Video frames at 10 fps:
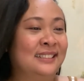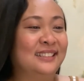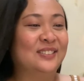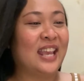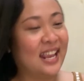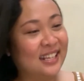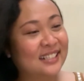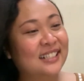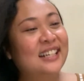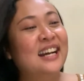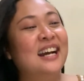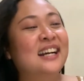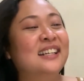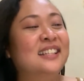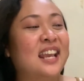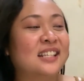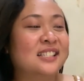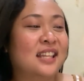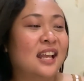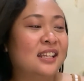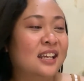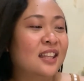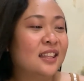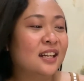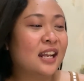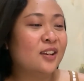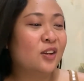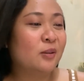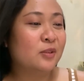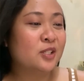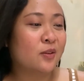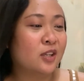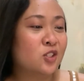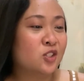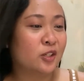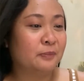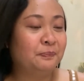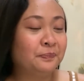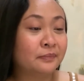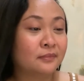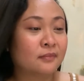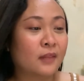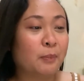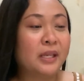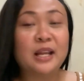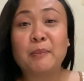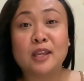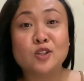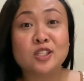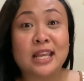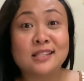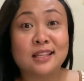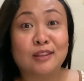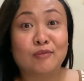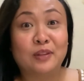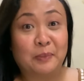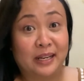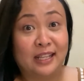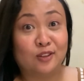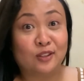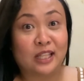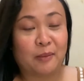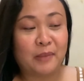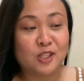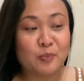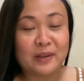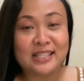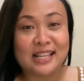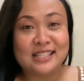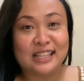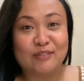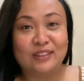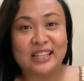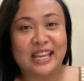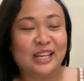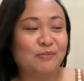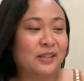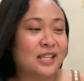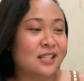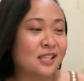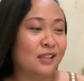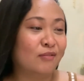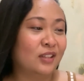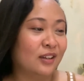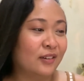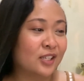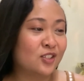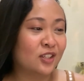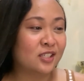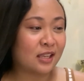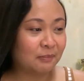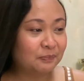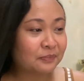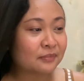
Okay. Next. Another anonymous question. Bilang medyo sensitive naman na itong tao. Medyo pa-sensitive na tayo ng pa-sensitive na questions. Ha?